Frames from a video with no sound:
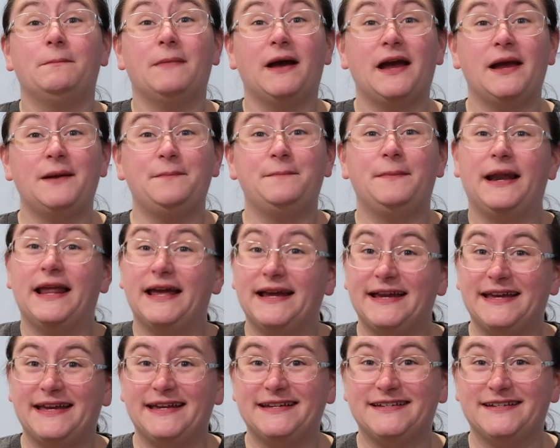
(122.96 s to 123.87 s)
my
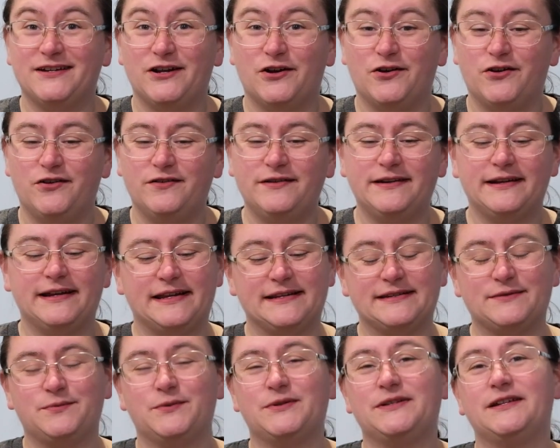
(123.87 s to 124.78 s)
blanket along,
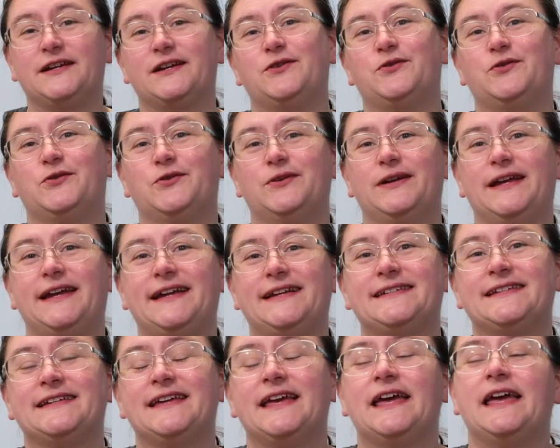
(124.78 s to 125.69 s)
that's what I call it,